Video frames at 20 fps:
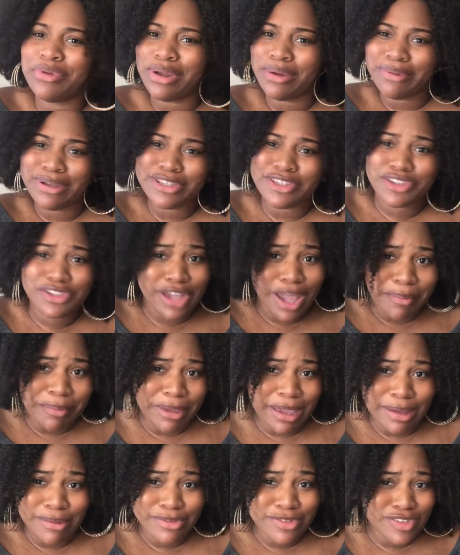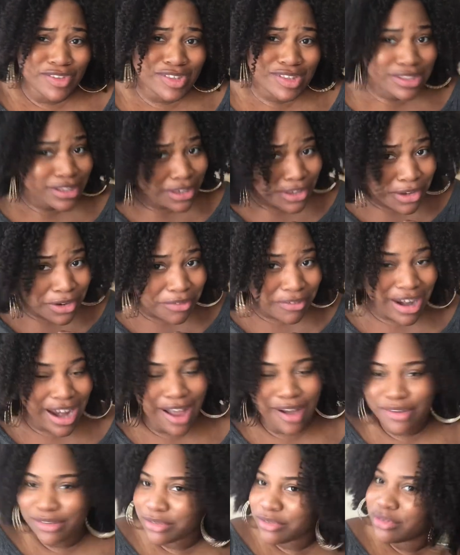when I wasn't shopping, I was just looking
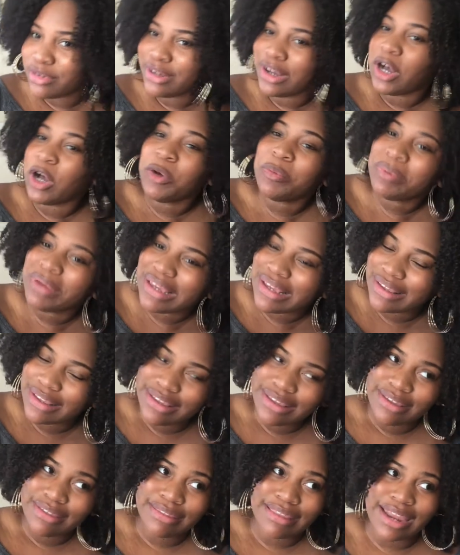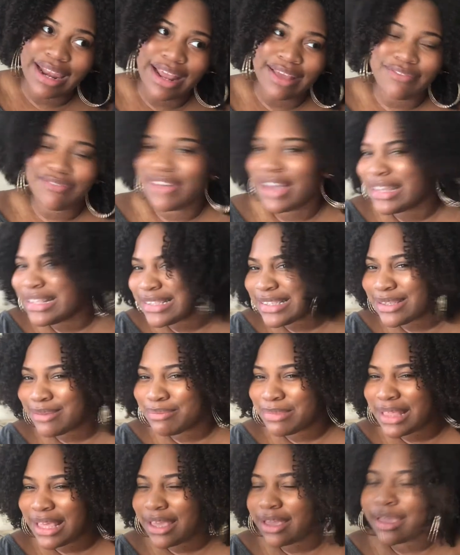around, hoping that I'd find
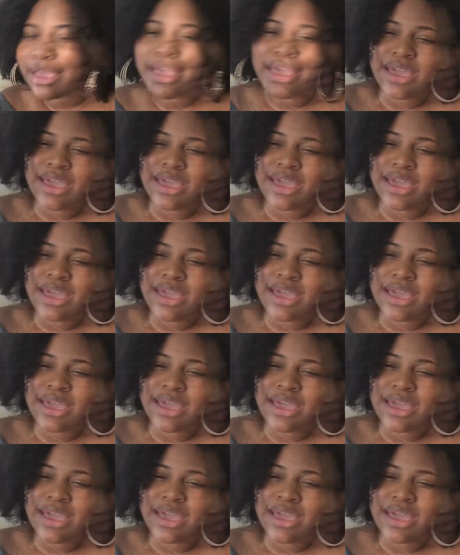something.